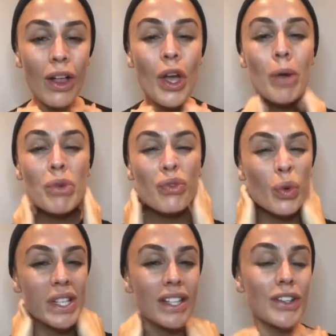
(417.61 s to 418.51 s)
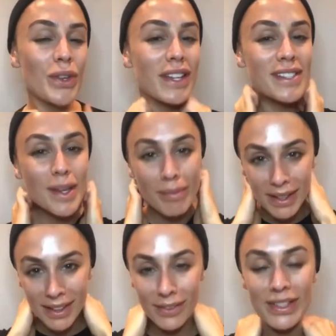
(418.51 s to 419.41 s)
before we start doing some
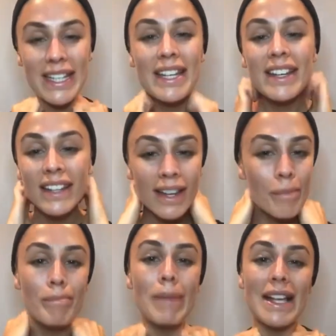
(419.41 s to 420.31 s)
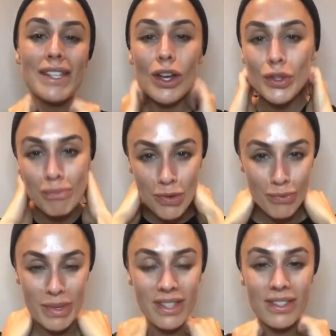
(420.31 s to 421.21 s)
lovely massage movements as